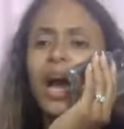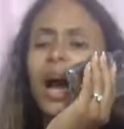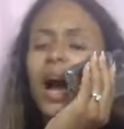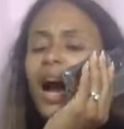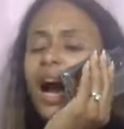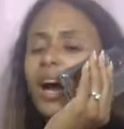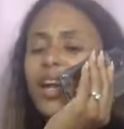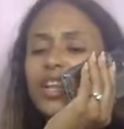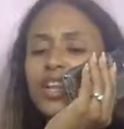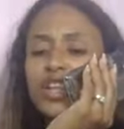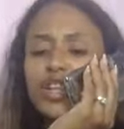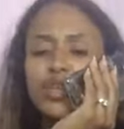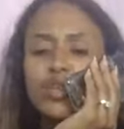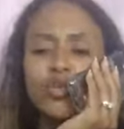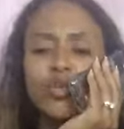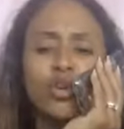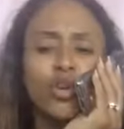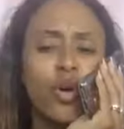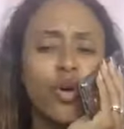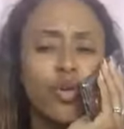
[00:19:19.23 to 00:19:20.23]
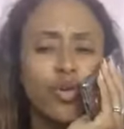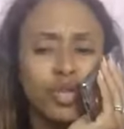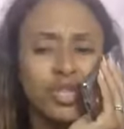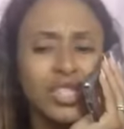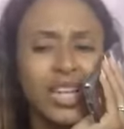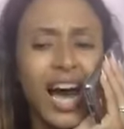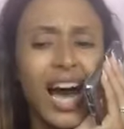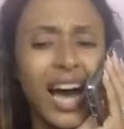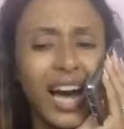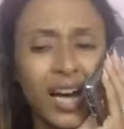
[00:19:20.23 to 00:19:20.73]
Hallelujah. Or
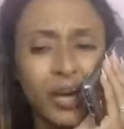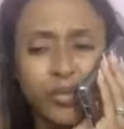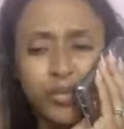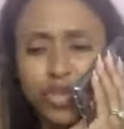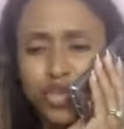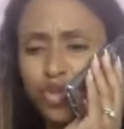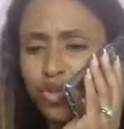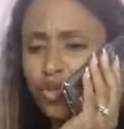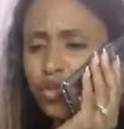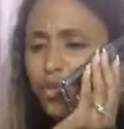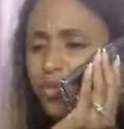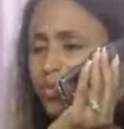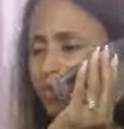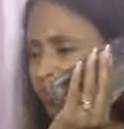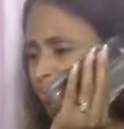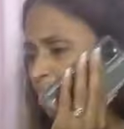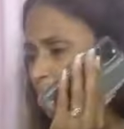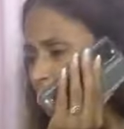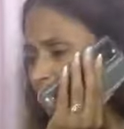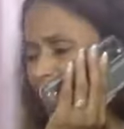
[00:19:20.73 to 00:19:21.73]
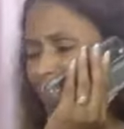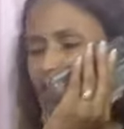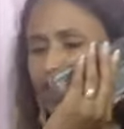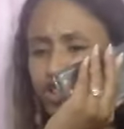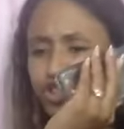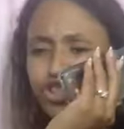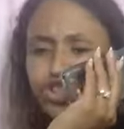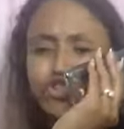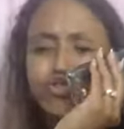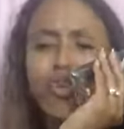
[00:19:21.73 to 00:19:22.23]
time to be
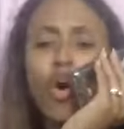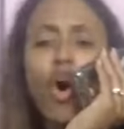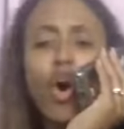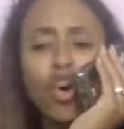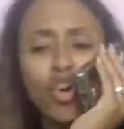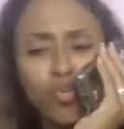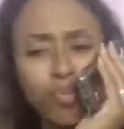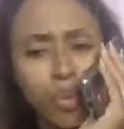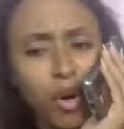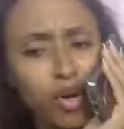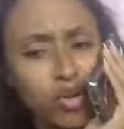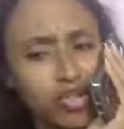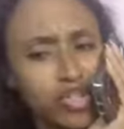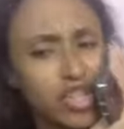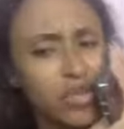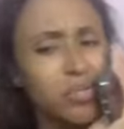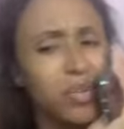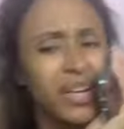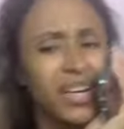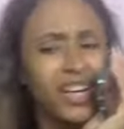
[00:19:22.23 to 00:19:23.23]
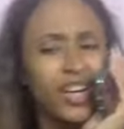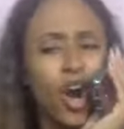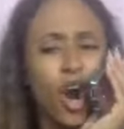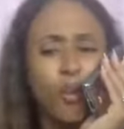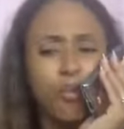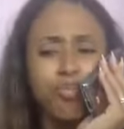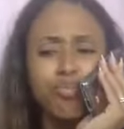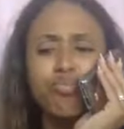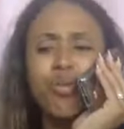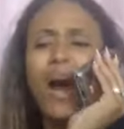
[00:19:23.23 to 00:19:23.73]
the strong person. But in
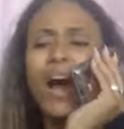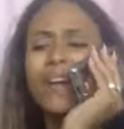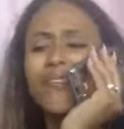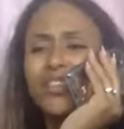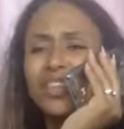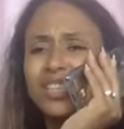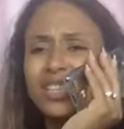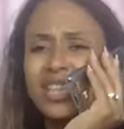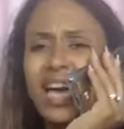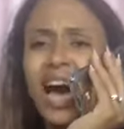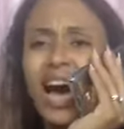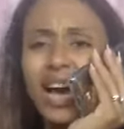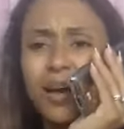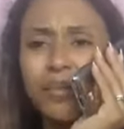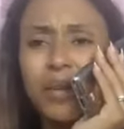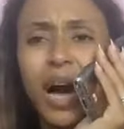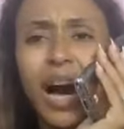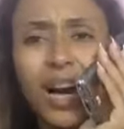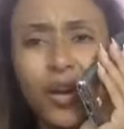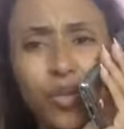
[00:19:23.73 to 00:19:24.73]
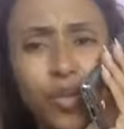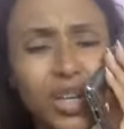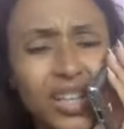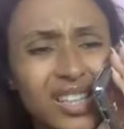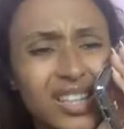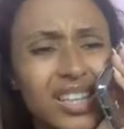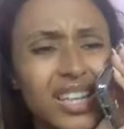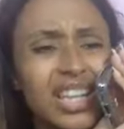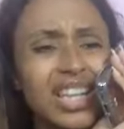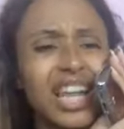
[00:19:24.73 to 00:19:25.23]
our private time, God, we
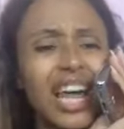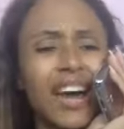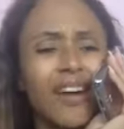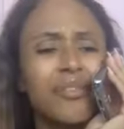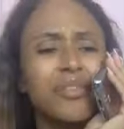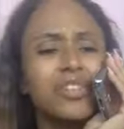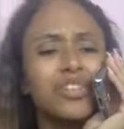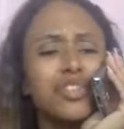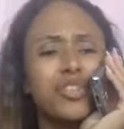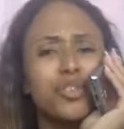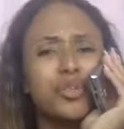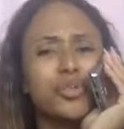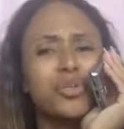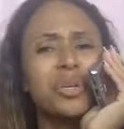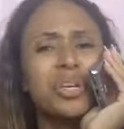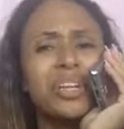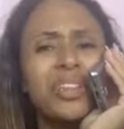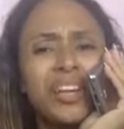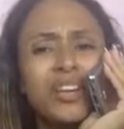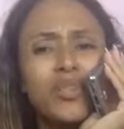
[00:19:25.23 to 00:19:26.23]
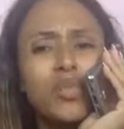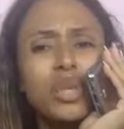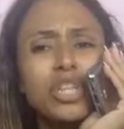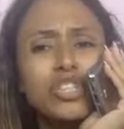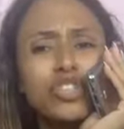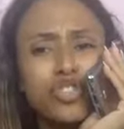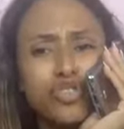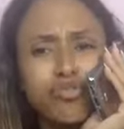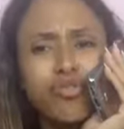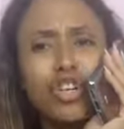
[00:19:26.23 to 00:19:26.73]
declare and decree that we
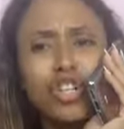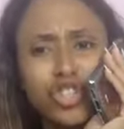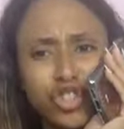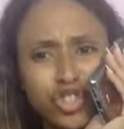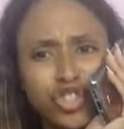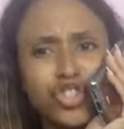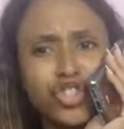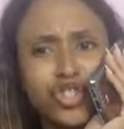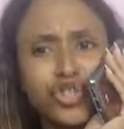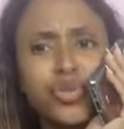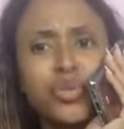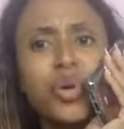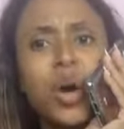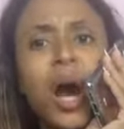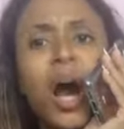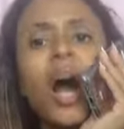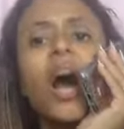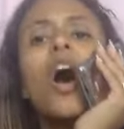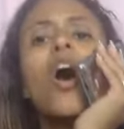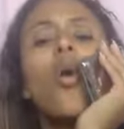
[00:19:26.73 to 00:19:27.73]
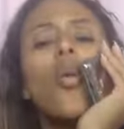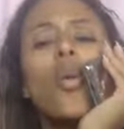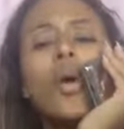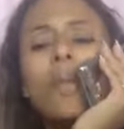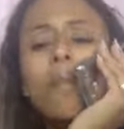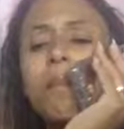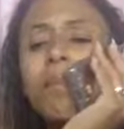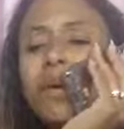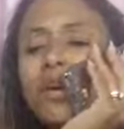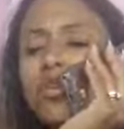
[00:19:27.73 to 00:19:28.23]
trust you.
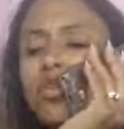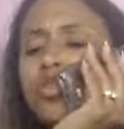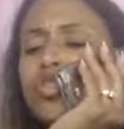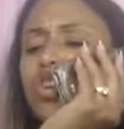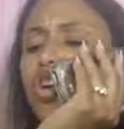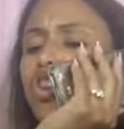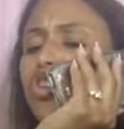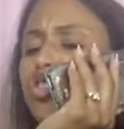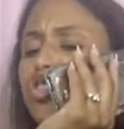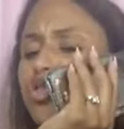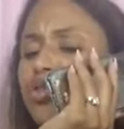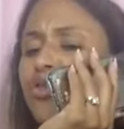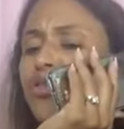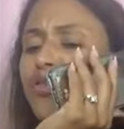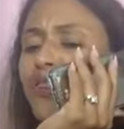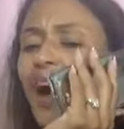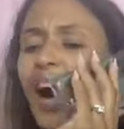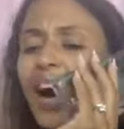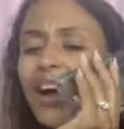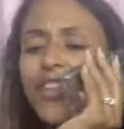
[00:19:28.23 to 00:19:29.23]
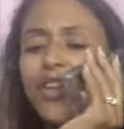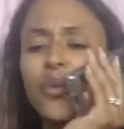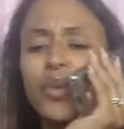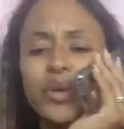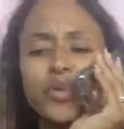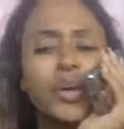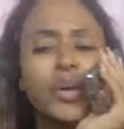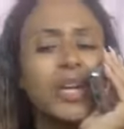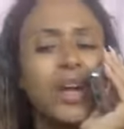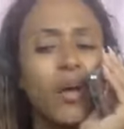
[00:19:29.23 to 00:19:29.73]
When bills are due, Father,
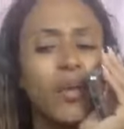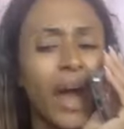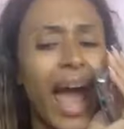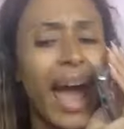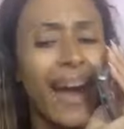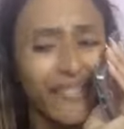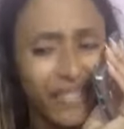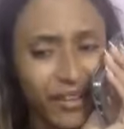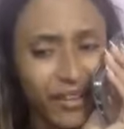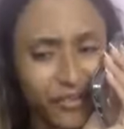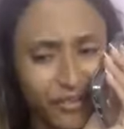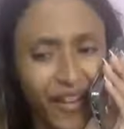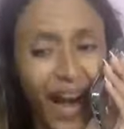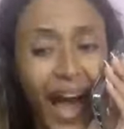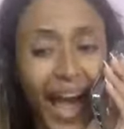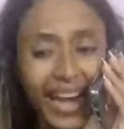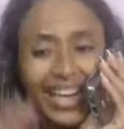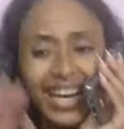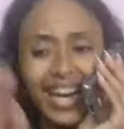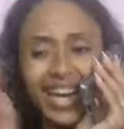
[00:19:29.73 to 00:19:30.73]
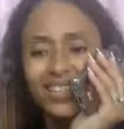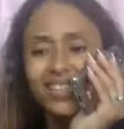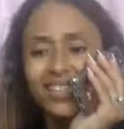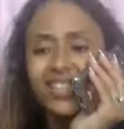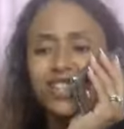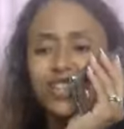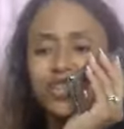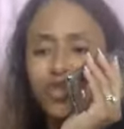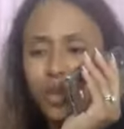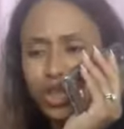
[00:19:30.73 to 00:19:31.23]
and we don't have the
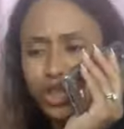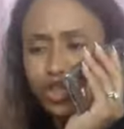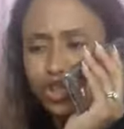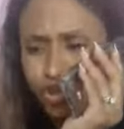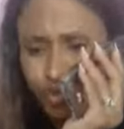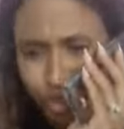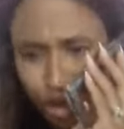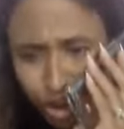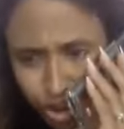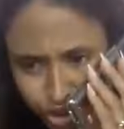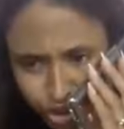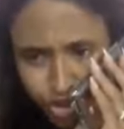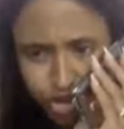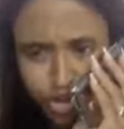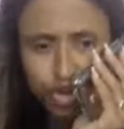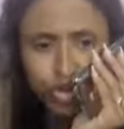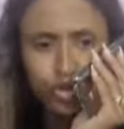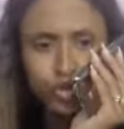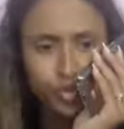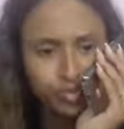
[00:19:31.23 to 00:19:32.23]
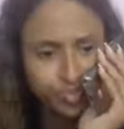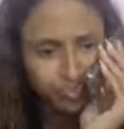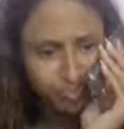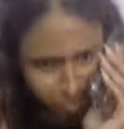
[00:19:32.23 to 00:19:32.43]
finances, we trust you.